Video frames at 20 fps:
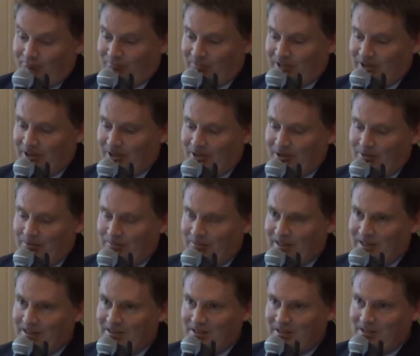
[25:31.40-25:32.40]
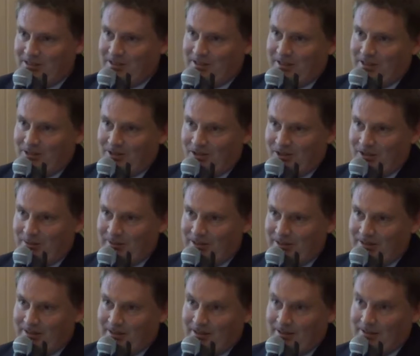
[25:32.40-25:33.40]
you know, entered into the economy,
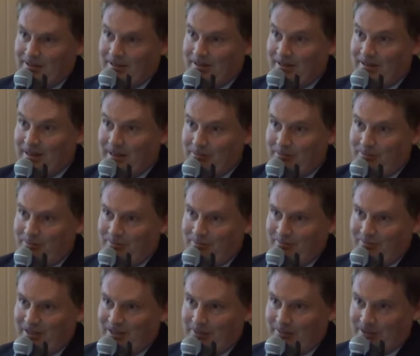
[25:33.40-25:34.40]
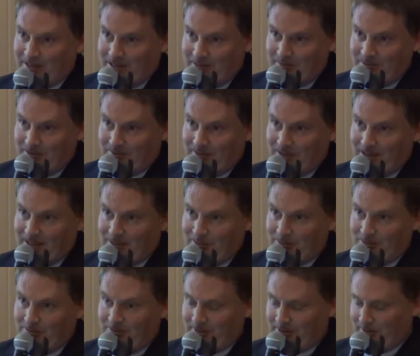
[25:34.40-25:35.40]
and then that money becomes
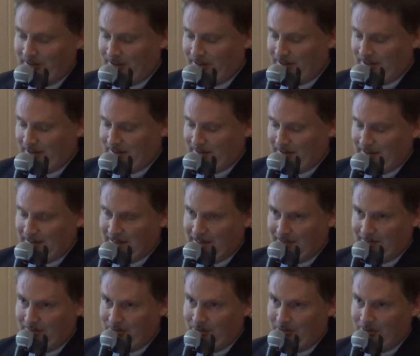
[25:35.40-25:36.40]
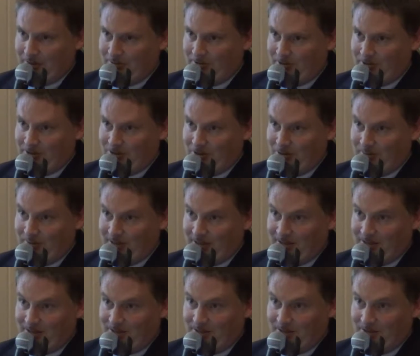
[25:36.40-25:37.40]
available for whoever
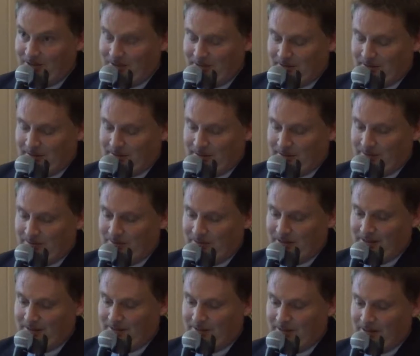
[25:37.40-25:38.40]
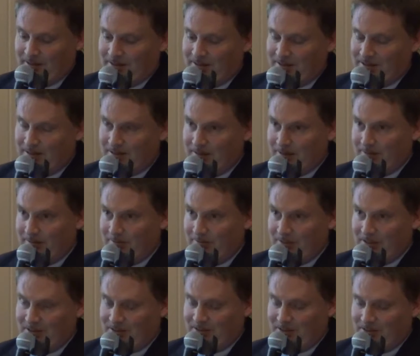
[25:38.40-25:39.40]
accumulates it. It can be
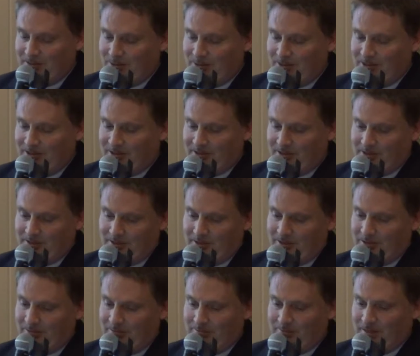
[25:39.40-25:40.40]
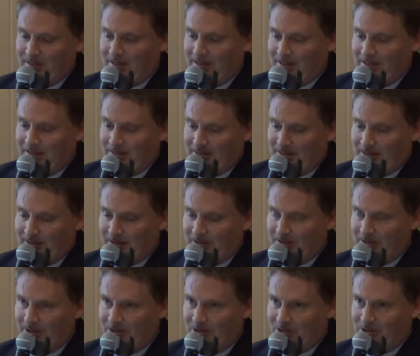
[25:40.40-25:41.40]
invested as well. So, you know, there's
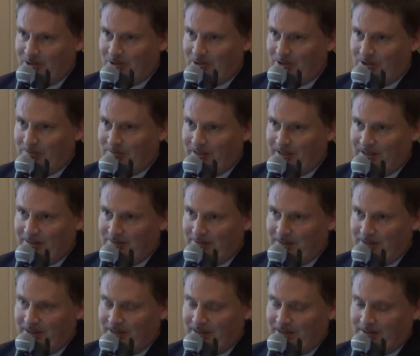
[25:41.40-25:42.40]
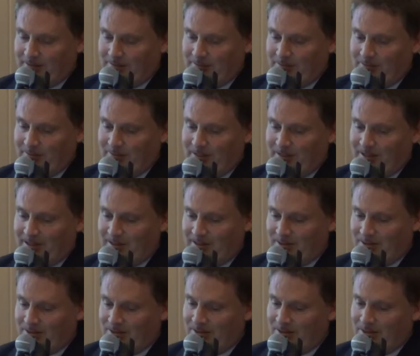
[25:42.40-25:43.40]
no shortage of money for lending from
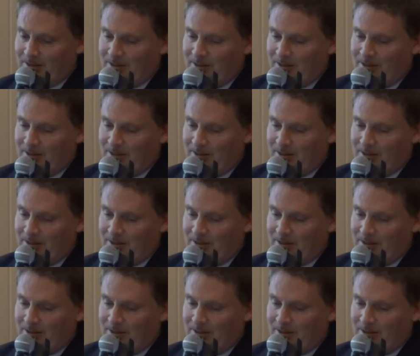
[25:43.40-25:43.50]
banks.